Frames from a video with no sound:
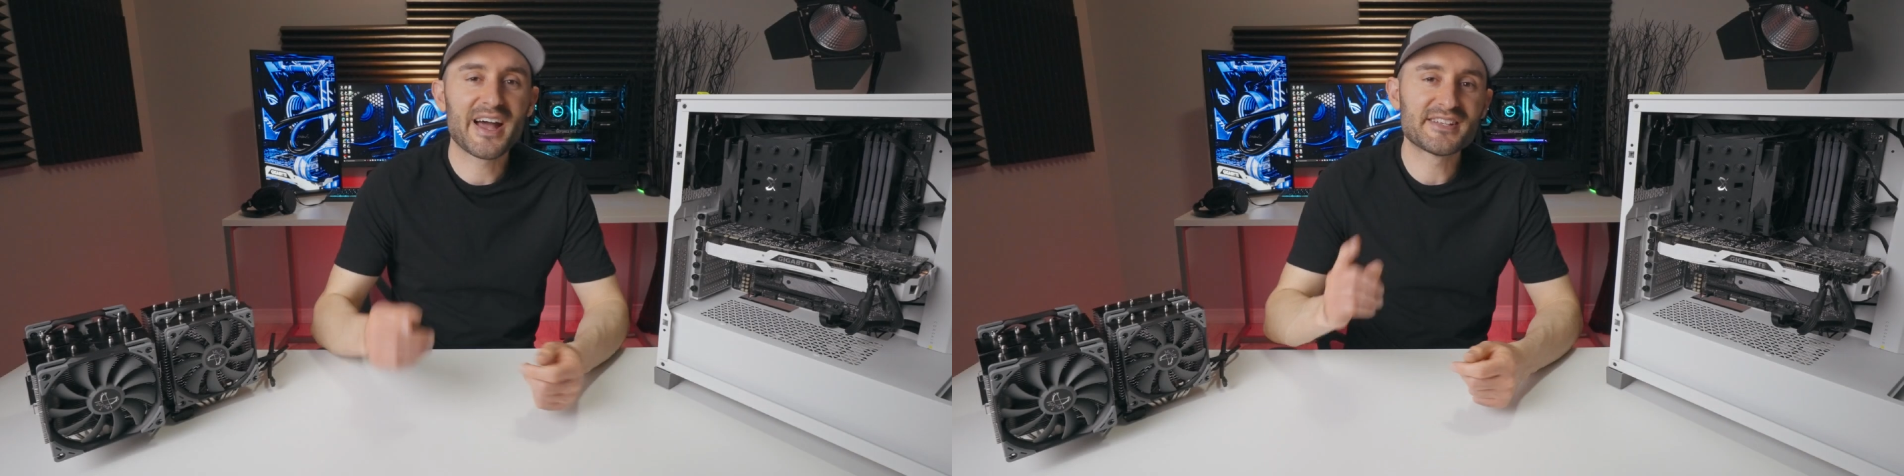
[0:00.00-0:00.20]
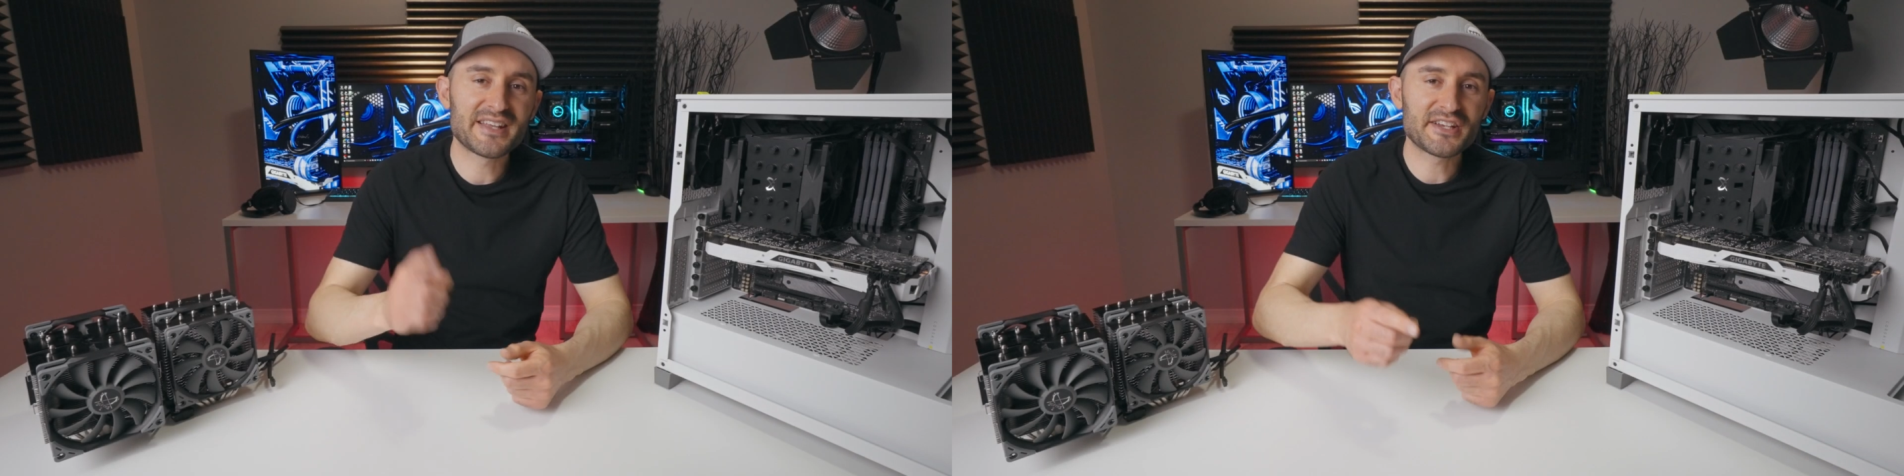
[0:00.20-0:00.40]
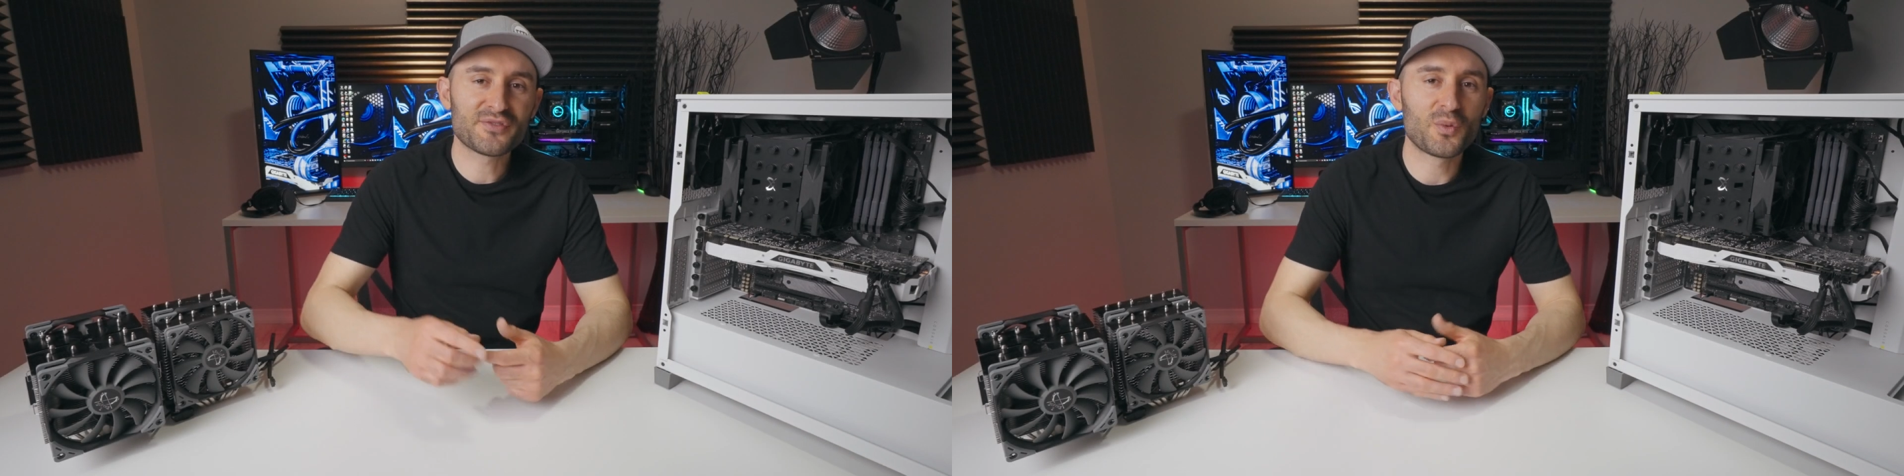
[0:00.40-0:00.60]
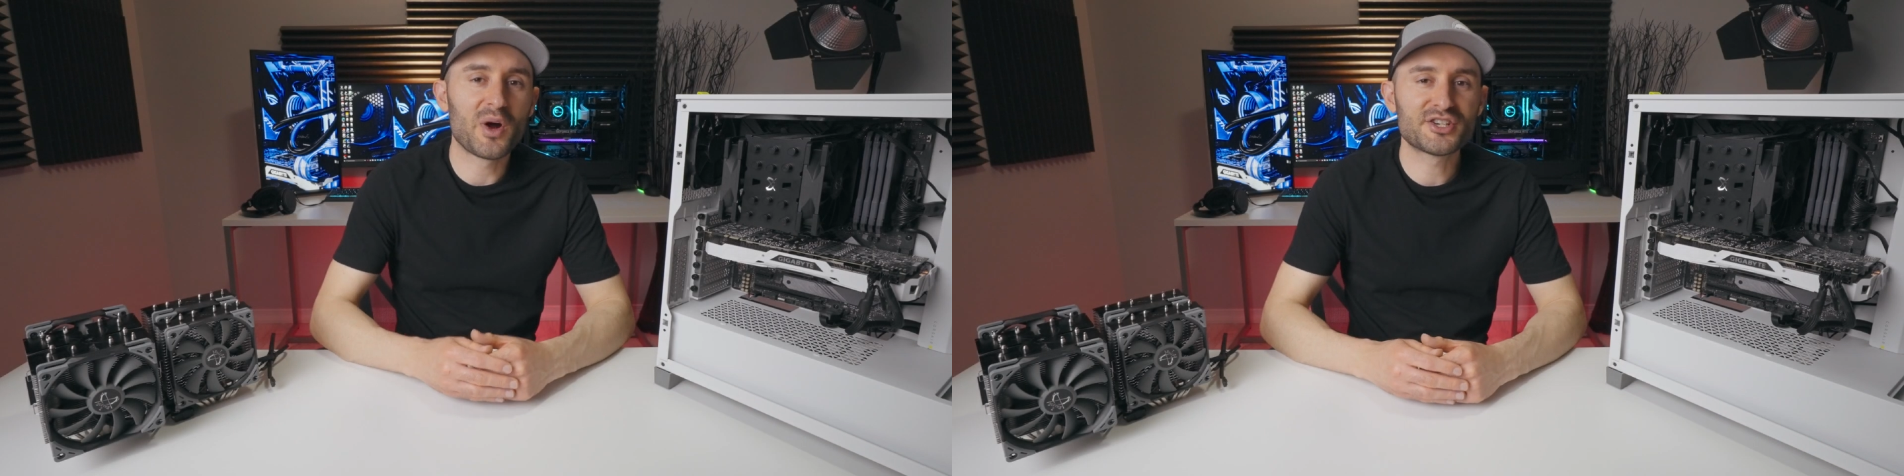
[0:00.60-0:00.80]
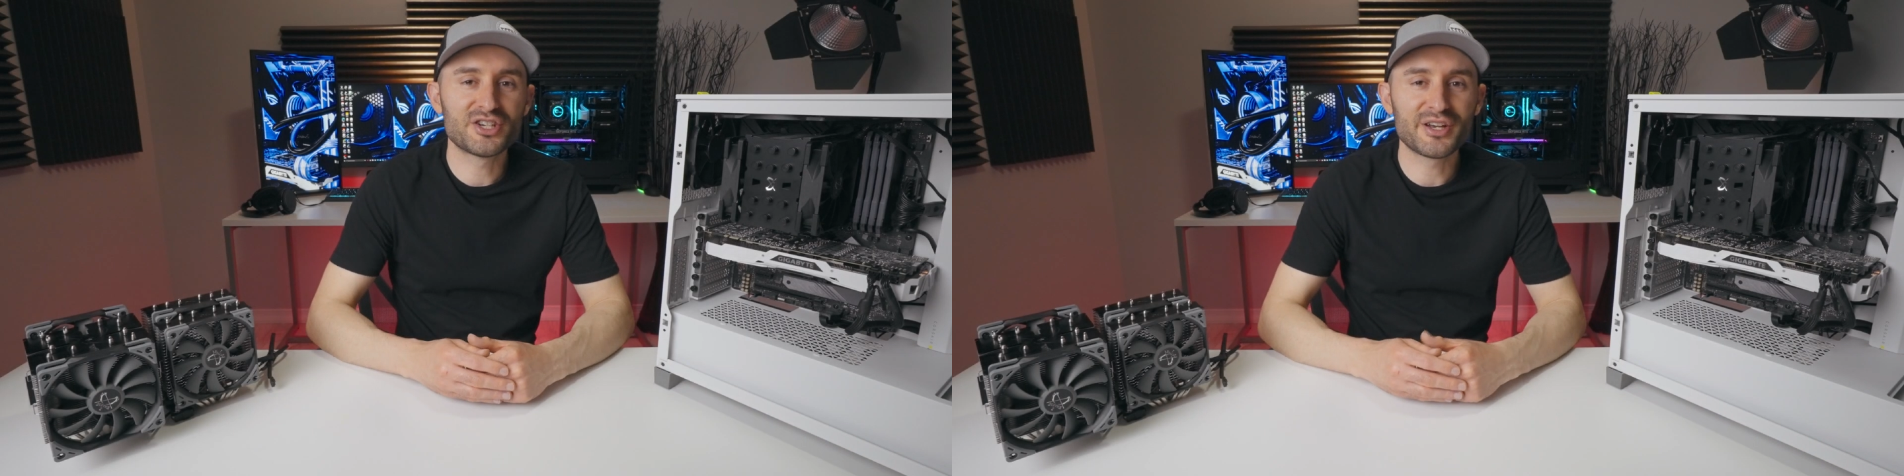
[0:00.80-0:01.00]
guys, thanks for
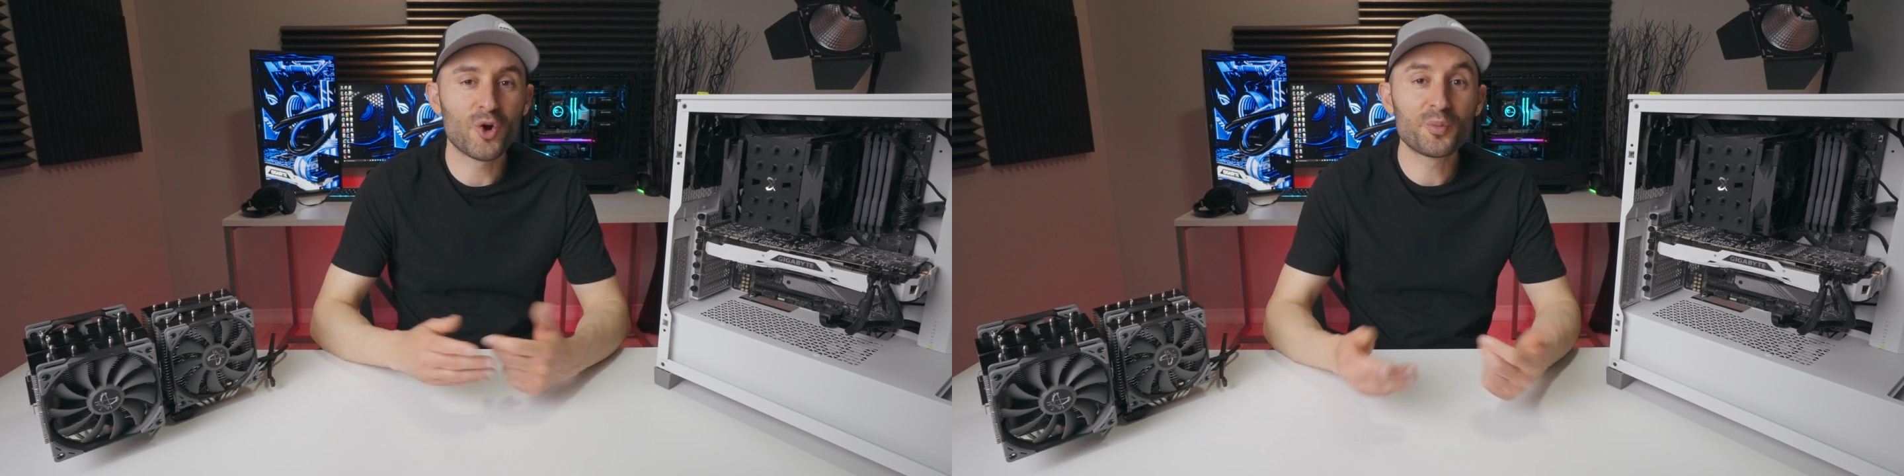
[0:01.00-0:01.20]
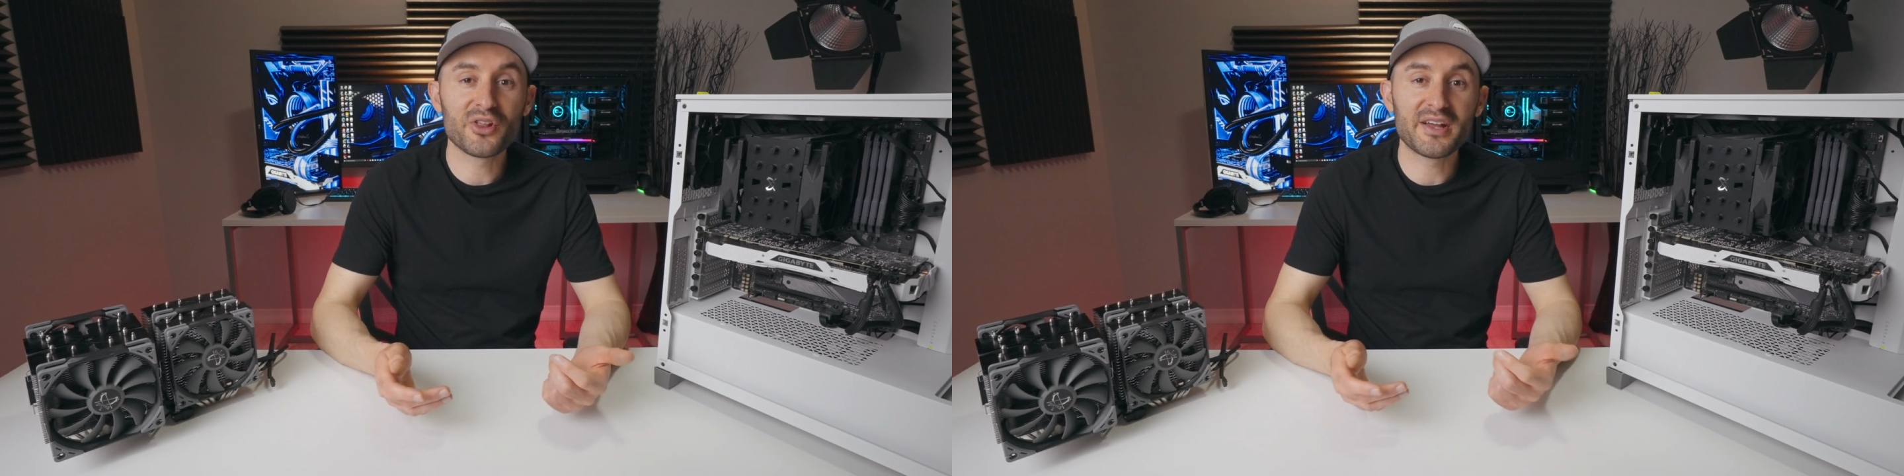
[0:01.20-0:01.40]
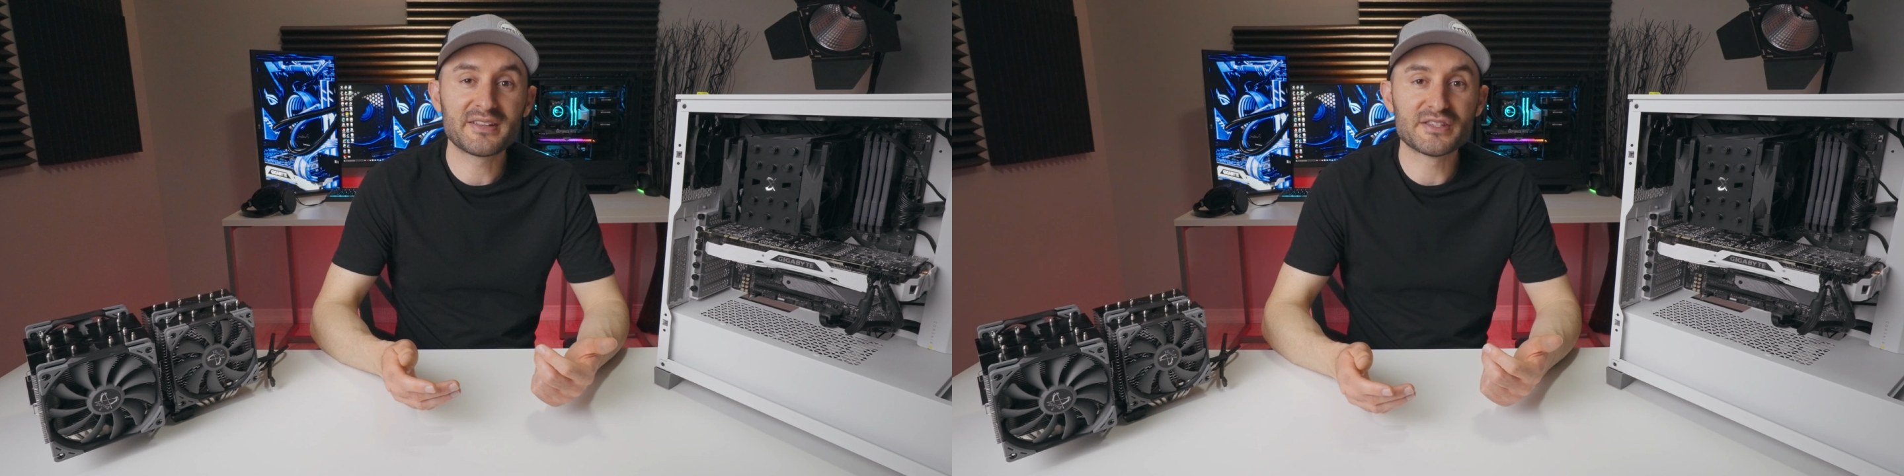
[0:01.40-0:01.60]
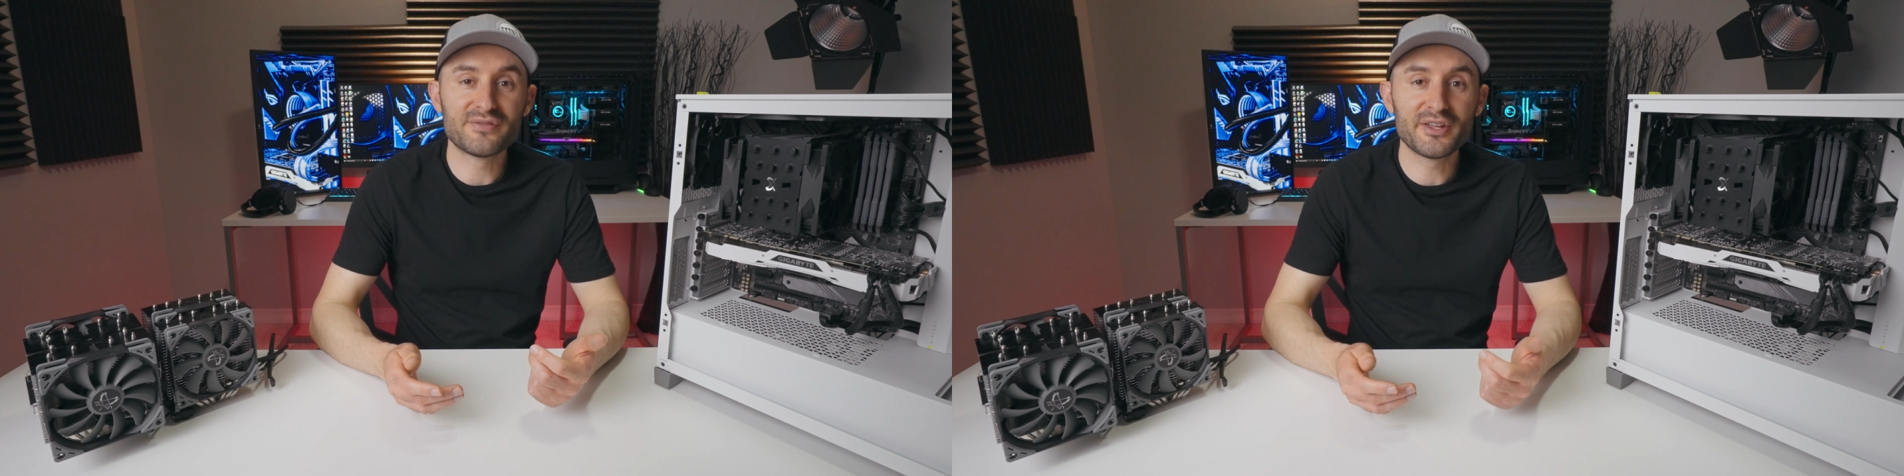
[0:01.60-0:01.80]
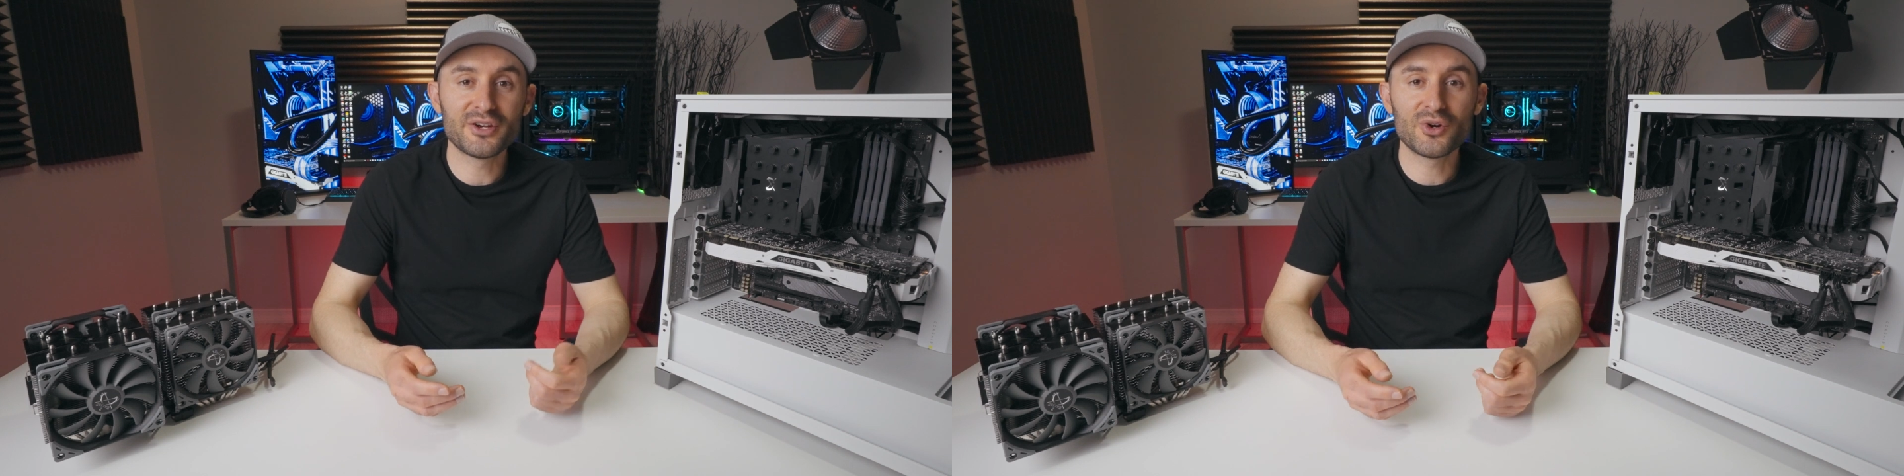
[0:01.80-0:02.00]
watching. I hope you liked this
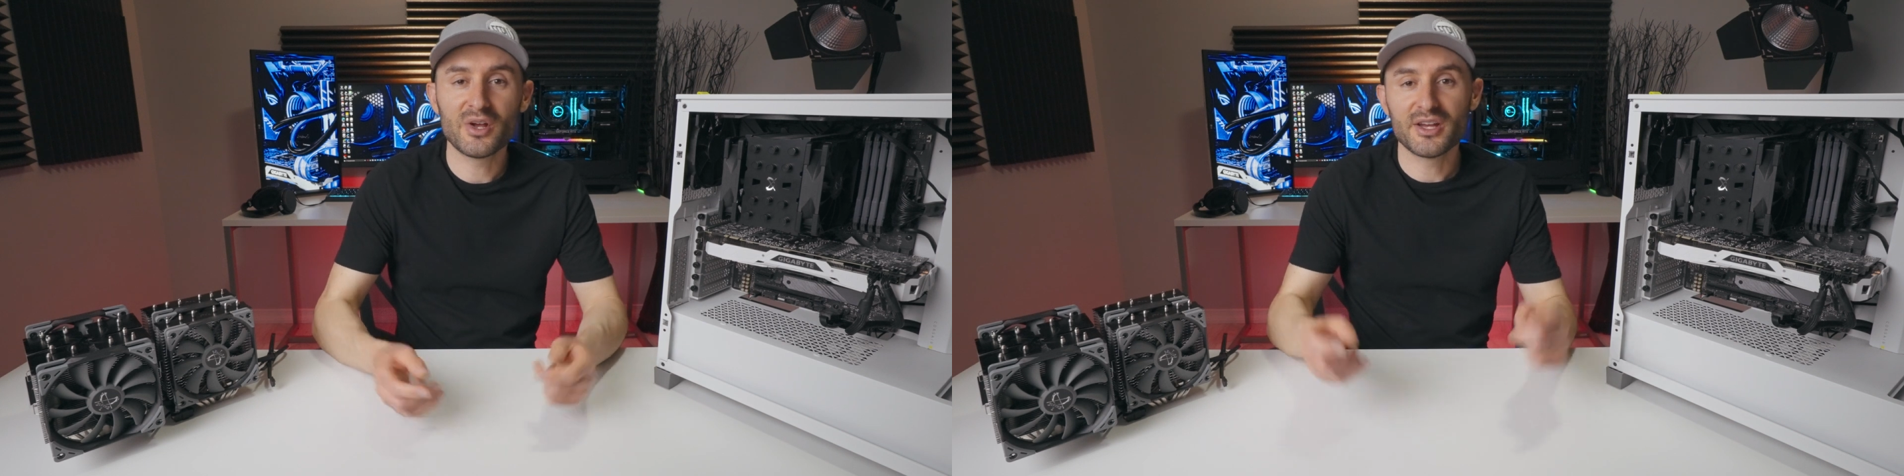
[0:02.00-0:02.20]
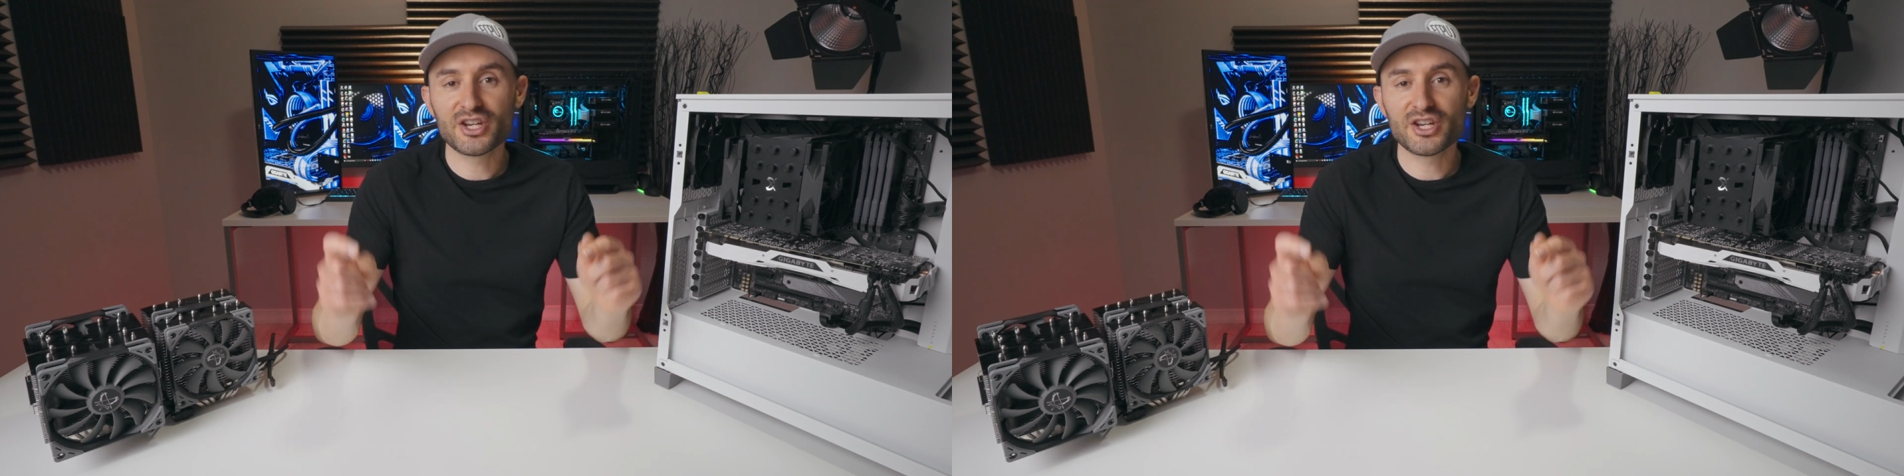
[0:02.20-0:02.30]
video.